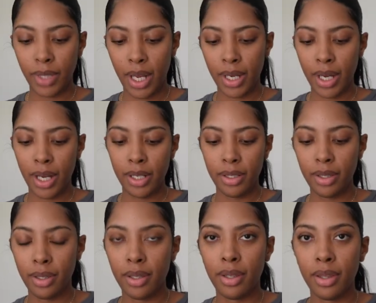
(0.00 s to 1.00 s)
I got
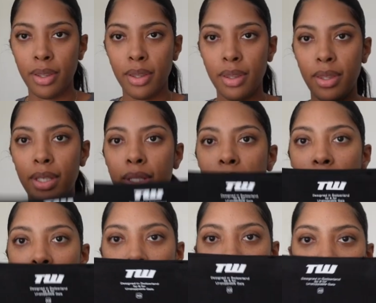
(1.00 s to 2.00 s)
this top